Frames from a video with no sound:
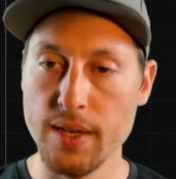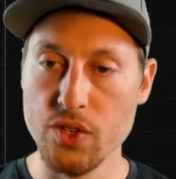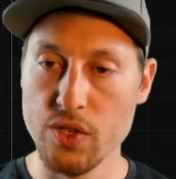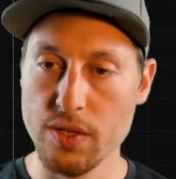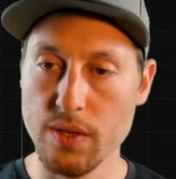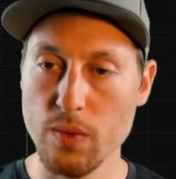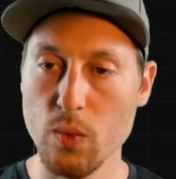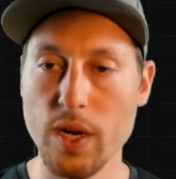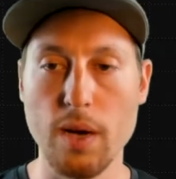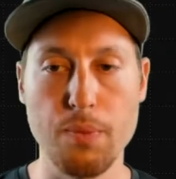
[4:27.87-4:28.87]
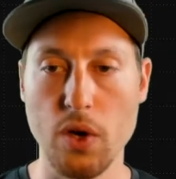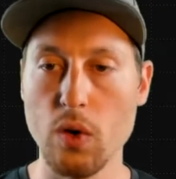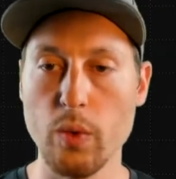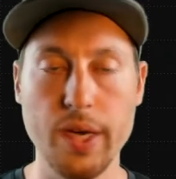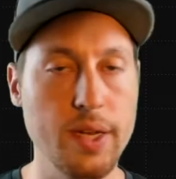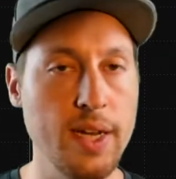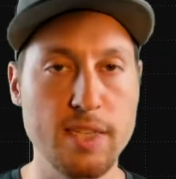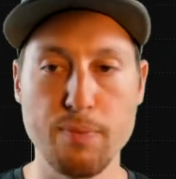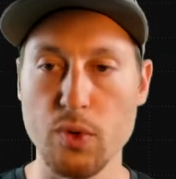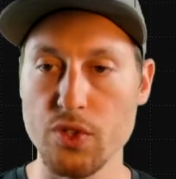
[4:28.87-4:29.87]
And just went up the whole week, a nice
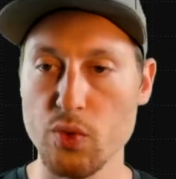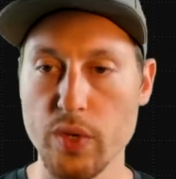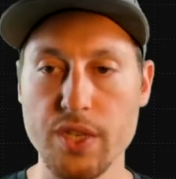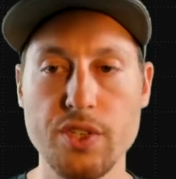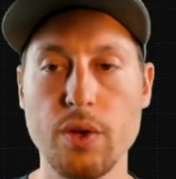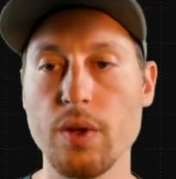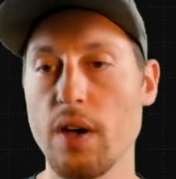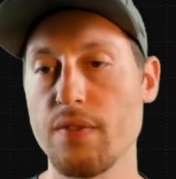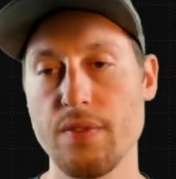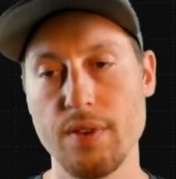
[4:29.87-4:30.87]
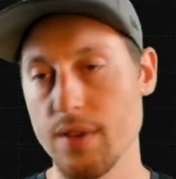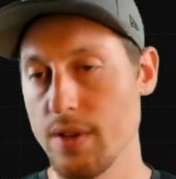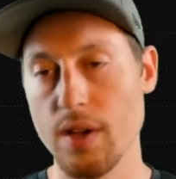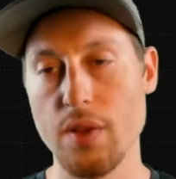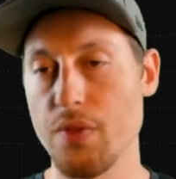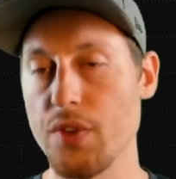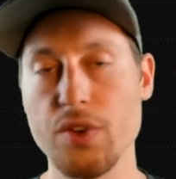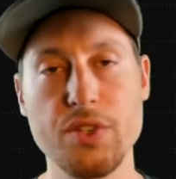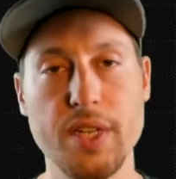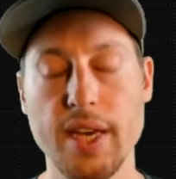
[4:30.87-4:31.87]
bullish week, sold off on
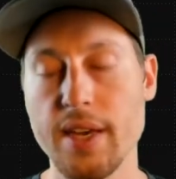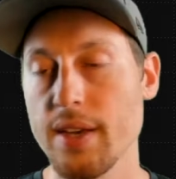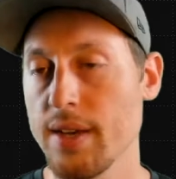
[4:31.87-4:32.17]
Thursday.